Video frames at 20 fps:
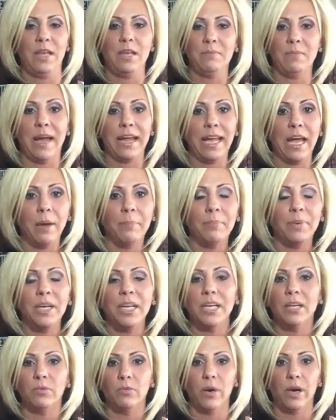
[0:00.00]
my company
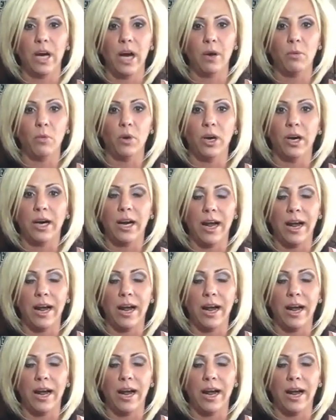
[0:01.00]
and where I work.